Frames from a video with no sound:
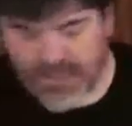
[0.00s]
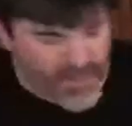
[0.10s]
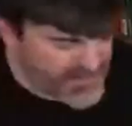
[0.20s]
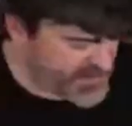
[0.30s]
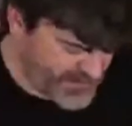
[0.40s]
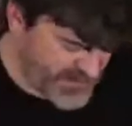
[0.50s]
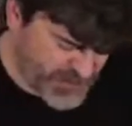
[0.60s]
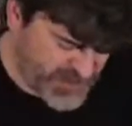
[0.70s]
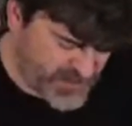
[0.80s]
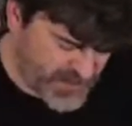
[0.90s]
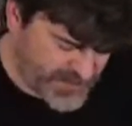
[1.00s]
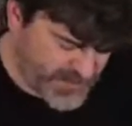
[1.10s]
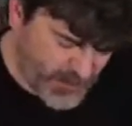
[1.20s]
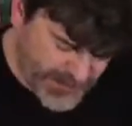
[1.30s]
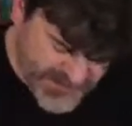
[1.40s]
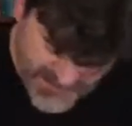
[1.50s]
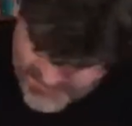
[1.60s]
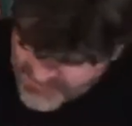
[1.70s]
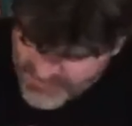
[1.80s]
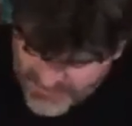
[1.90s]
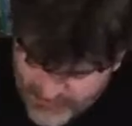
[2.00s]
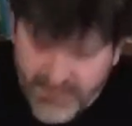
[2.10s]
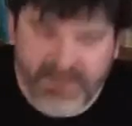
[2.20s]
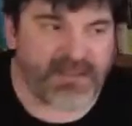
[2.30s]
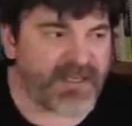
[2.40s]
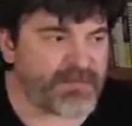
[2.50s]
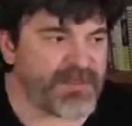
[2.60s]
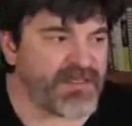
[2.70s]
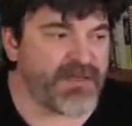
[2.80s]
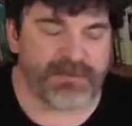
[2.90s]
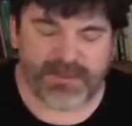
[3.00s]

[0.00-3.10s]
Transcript: I'm in open G or I'm in open D, I really like being able to